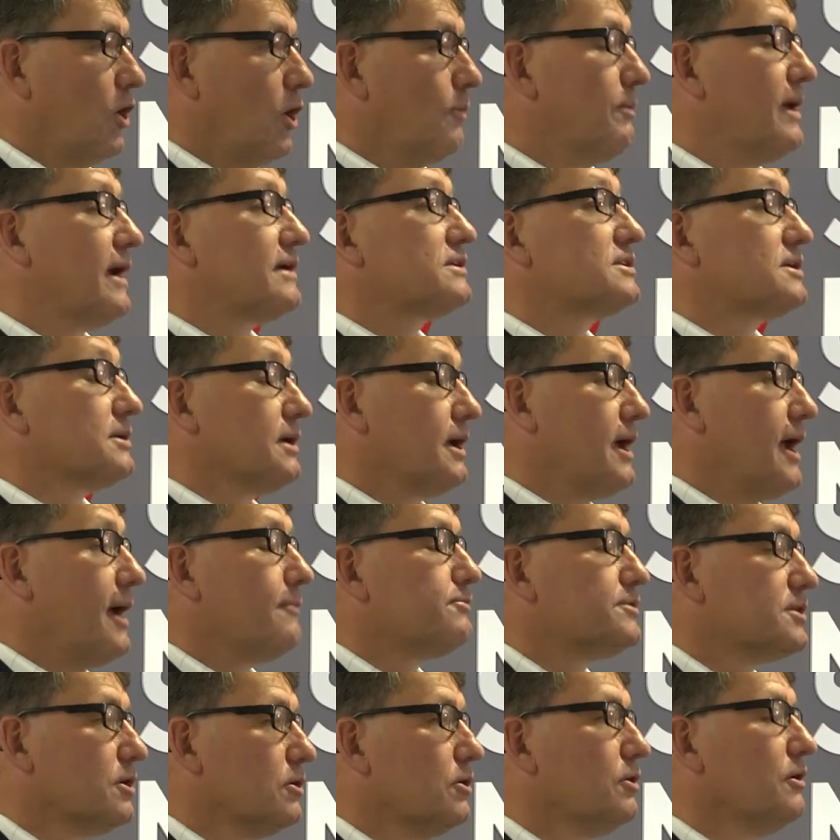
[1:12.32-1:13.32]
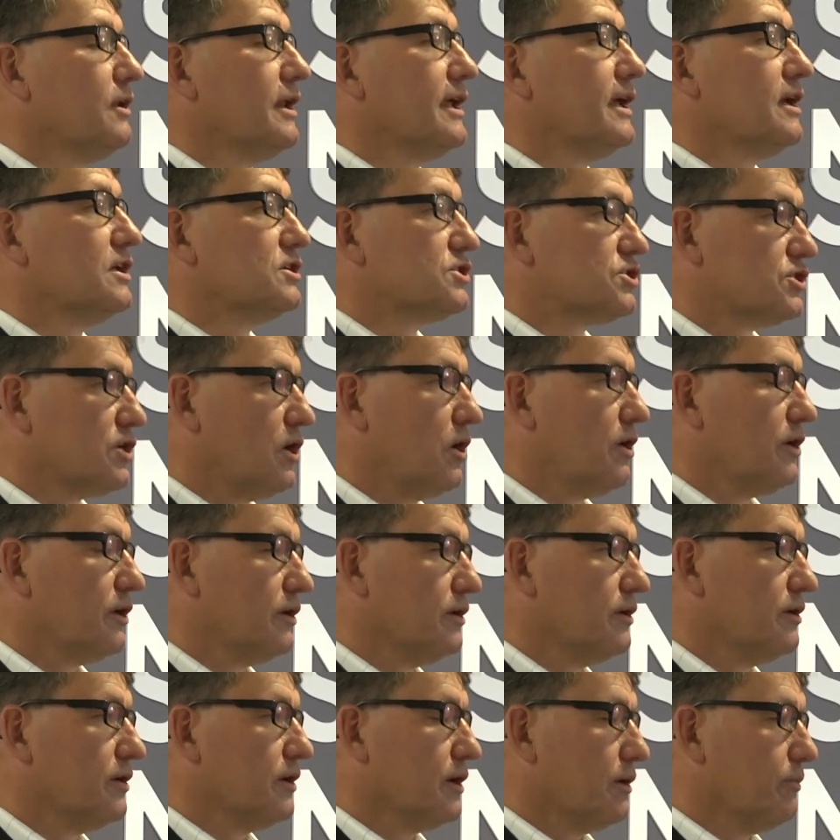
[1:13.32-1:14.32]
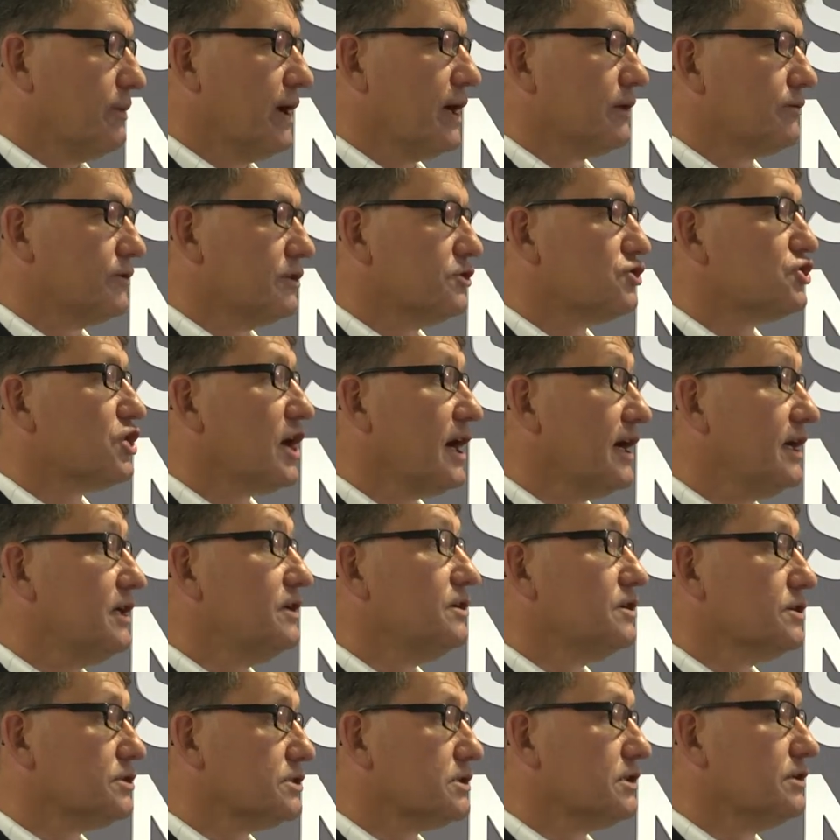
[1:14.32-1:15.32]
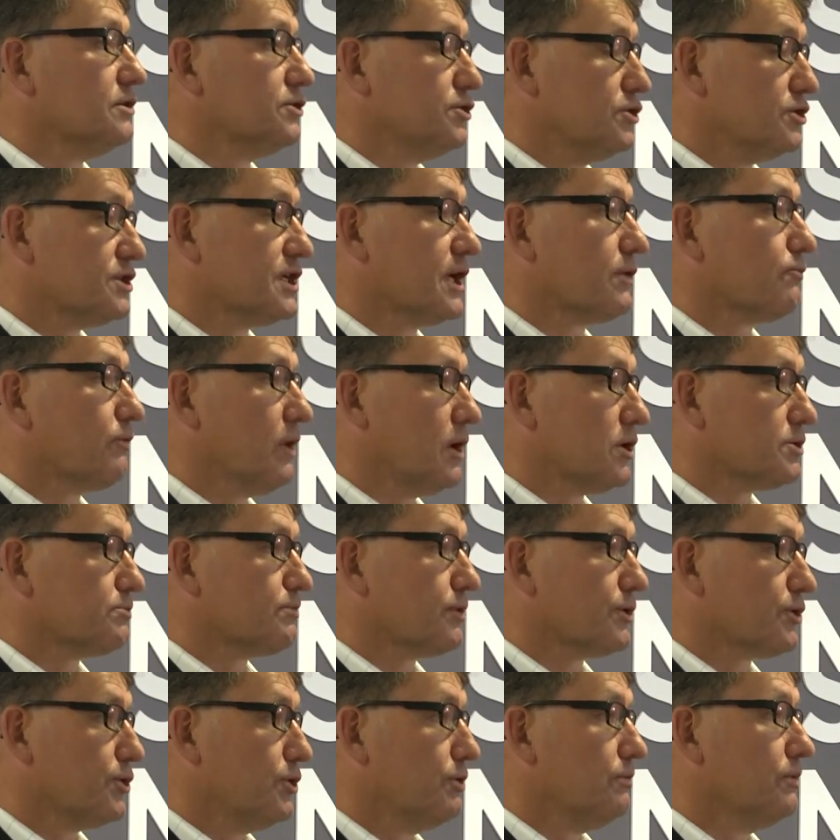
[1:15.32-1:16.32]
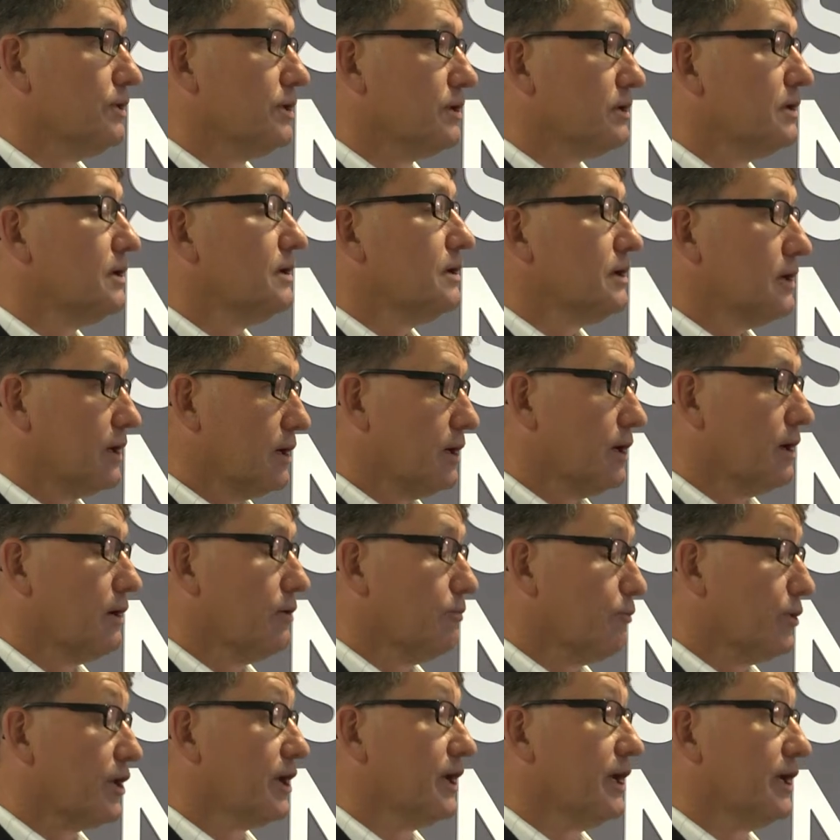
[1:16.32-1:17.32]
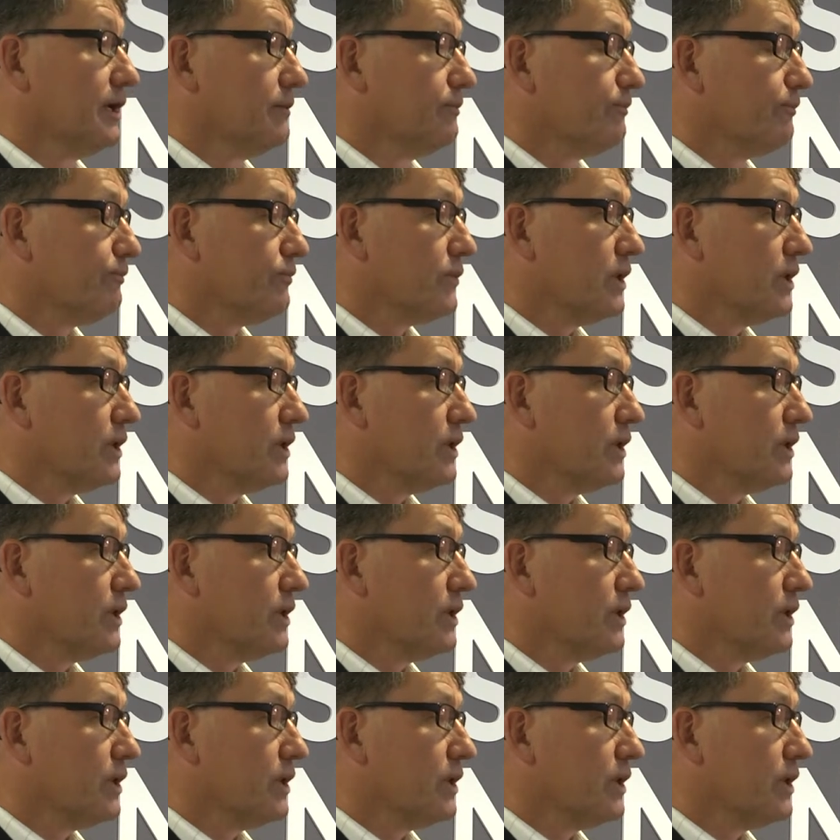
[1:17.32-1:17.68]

I'm absolutely excited about the changes that New South Wales Procurement are bringing.